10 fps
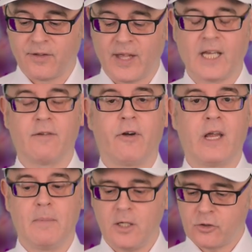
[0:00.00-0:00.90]
Thank you
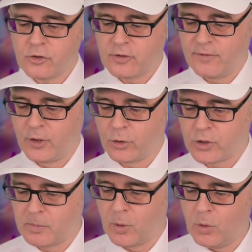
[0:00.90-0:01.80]
very much for your
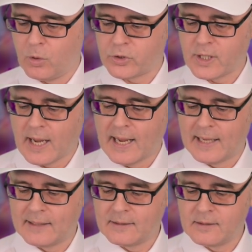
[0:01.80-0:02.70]
support.
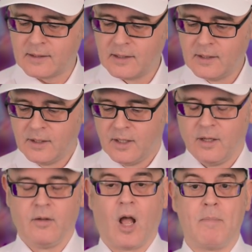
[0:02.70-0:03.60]
And
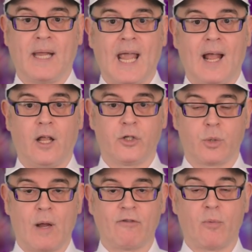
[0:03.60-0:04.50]
a big hello
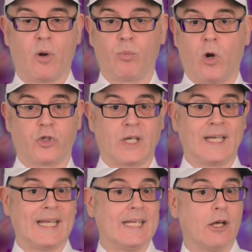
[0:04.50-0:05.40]
to everyone watching
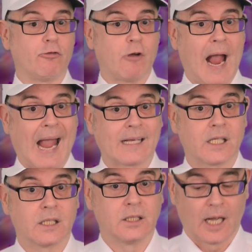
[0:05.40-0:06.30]
in Iraq.
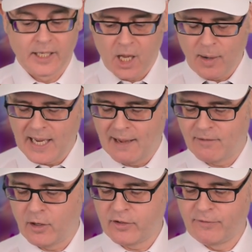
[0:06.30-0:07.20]
I know I have a
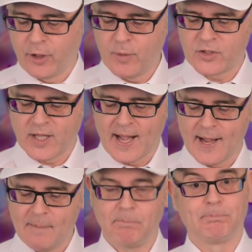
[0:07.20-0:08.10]
lot of viewers
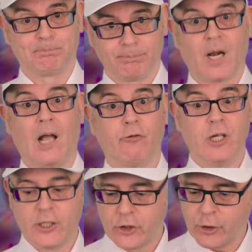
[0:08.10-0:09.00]
there. I
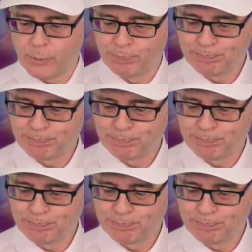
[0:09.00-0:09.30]
really do.